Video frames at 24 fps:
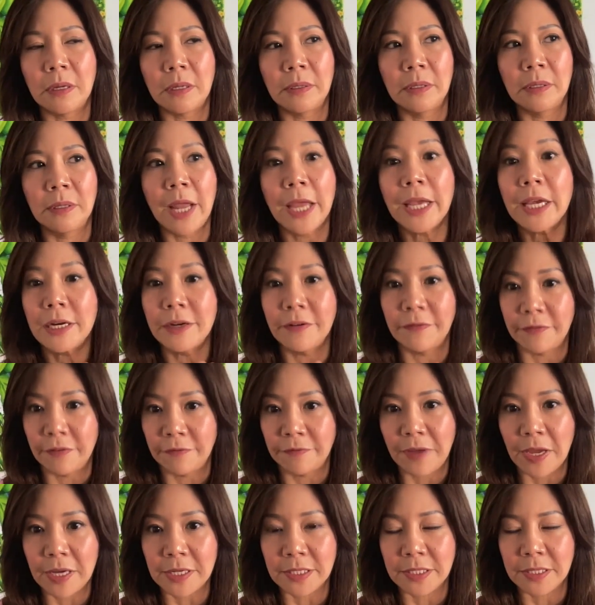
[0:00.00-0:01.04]
negative
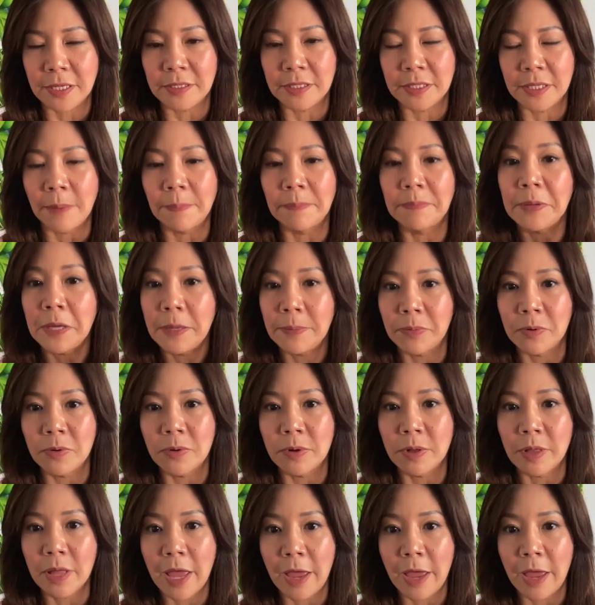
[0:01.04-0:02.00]
effects that some people